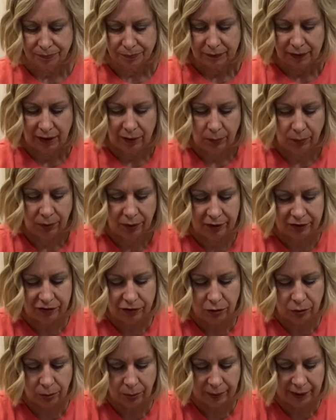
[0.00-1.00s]
It works
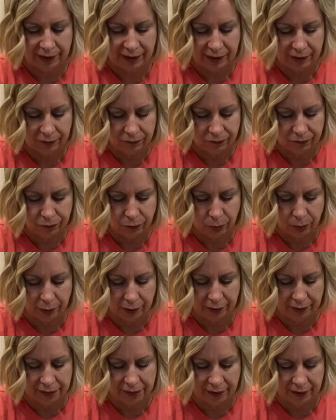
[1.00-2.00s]
great
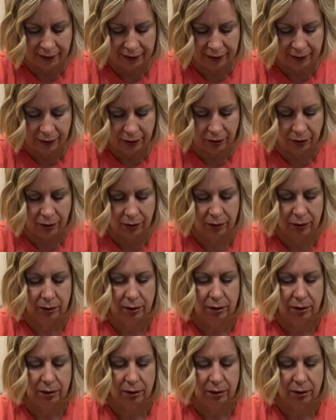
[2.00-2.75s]
for the hair.